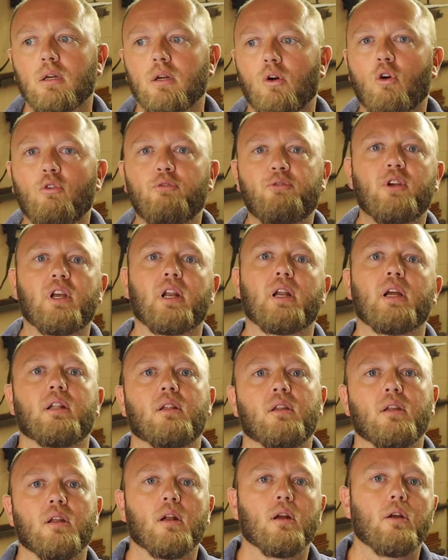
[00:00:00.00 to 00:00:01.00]
off-grid.
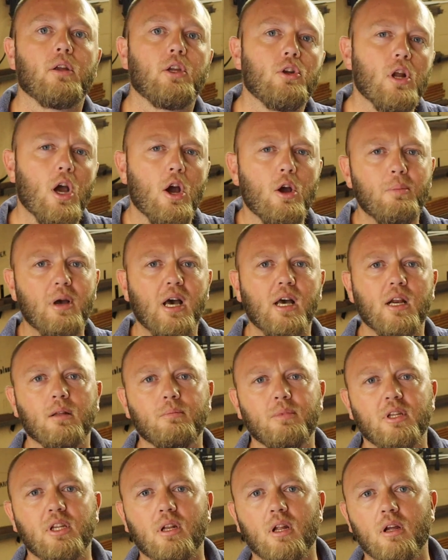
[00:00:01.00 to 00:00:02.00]
You know about it,
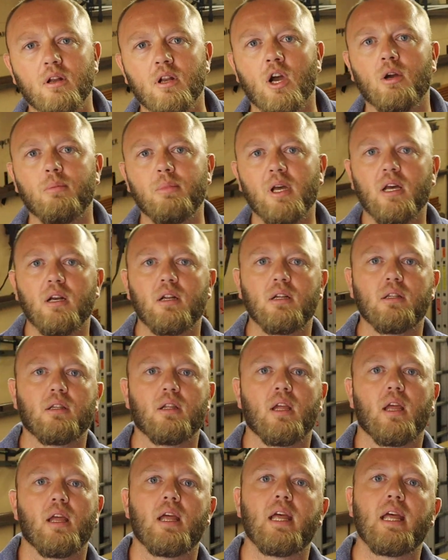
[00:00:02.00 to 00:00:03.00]
but you don't know about it,
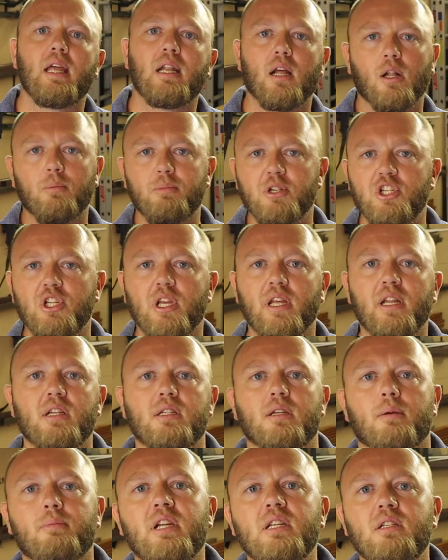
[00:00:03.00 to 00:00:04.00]
and I'll be sharing
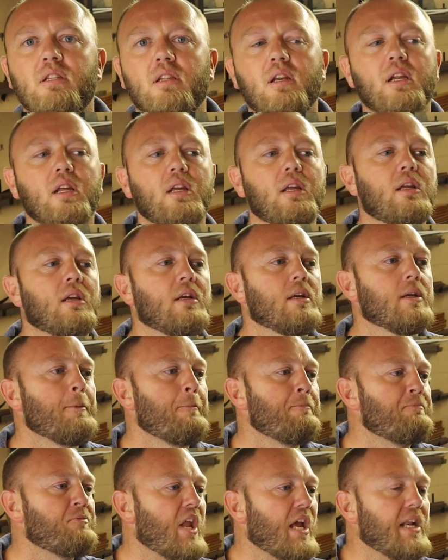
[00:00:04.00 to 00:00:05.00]
some history
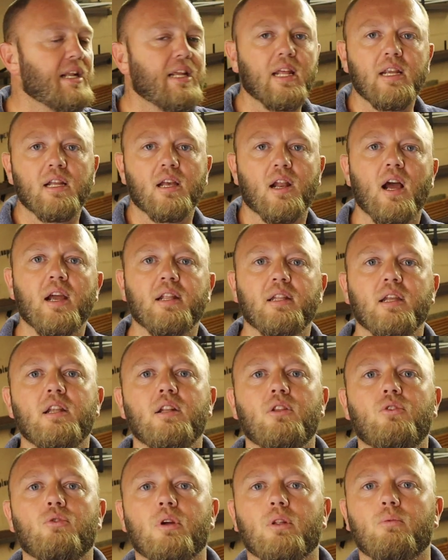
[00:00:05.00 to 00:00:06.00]
and getting right
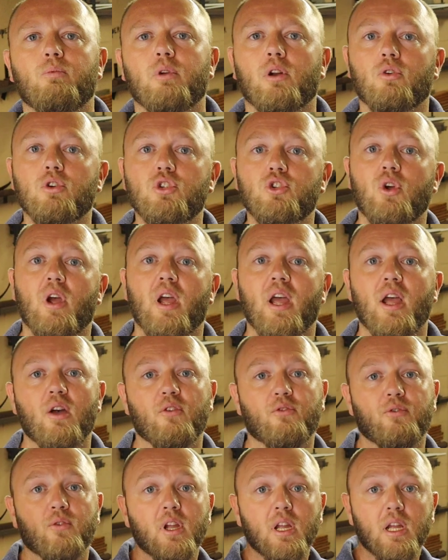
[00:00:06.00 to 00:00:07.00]
into it. We also
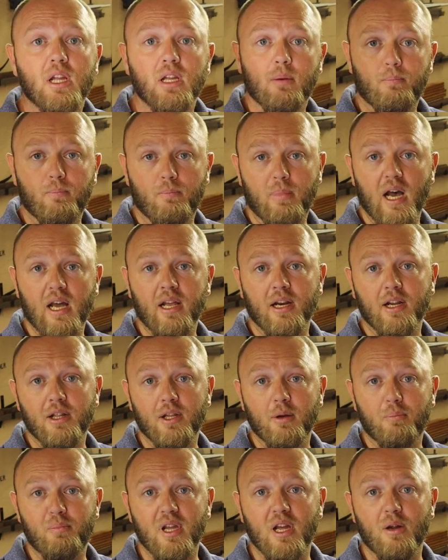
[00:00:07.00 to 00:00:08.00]
have Byron
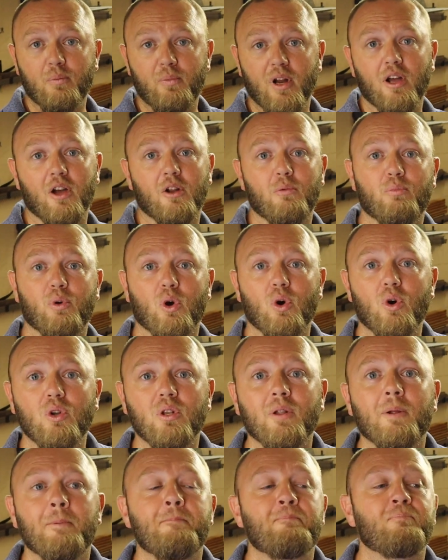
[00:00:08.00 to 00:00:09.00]
the beer bra on board,
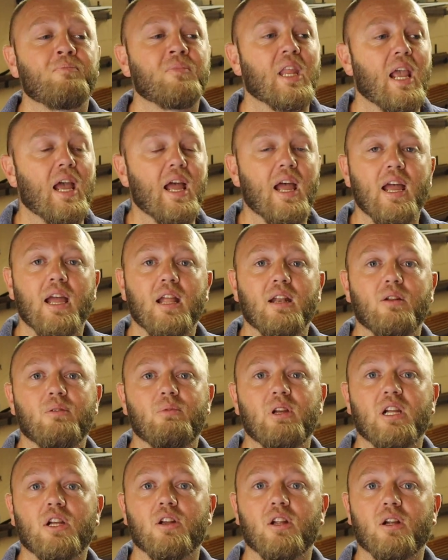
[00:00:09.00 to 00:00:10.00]
and
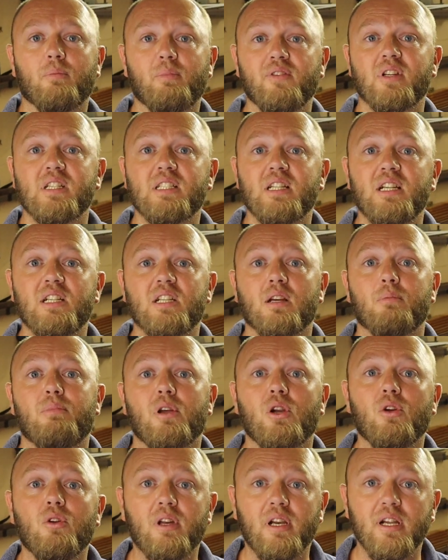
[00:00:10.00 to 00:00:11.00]
we're going to be visiting some
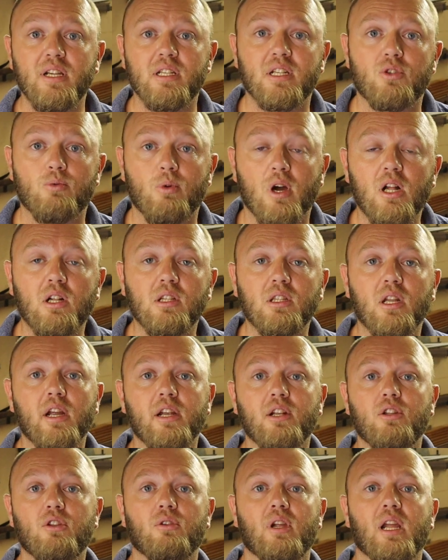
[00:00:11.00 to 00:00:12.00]
breweries as well,
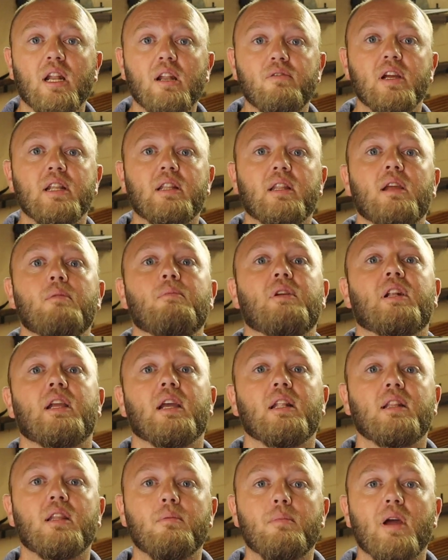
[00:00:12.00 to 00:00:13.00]
trying to elevate them and
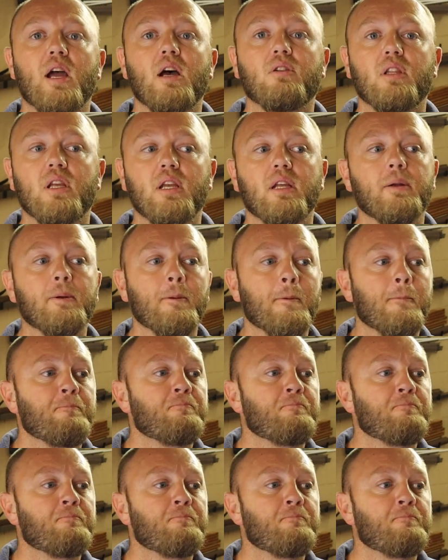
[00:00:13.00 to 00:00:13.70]
get them out there,